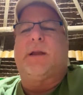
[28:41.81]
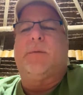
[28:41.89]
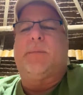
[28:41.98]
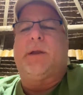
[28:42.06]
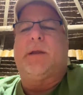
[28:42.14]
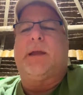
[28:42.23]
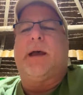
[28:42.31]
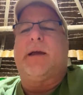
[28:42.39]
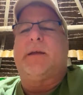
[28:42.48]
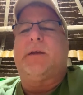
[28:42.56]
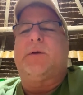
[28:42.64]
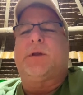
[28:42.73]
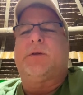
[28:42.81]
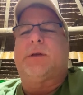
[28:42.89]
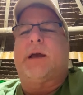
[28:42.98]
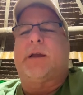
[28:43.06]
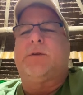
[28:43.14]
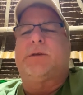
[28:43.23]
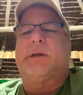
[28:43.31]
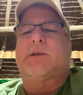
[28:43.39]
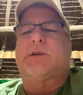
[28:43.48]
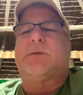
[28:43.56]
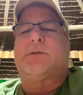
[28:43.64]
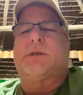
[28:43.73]
But yeah, I can
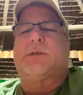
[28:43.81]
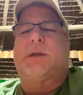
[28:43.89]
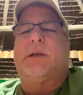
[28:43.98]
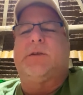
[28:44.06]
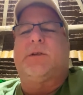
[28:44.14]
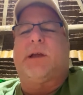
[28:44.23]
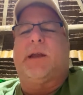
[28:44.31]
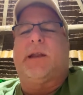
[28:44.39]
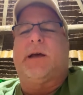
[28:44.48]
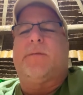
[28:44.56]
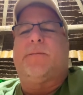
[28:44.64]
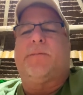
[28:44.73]
actually use the senior lane now.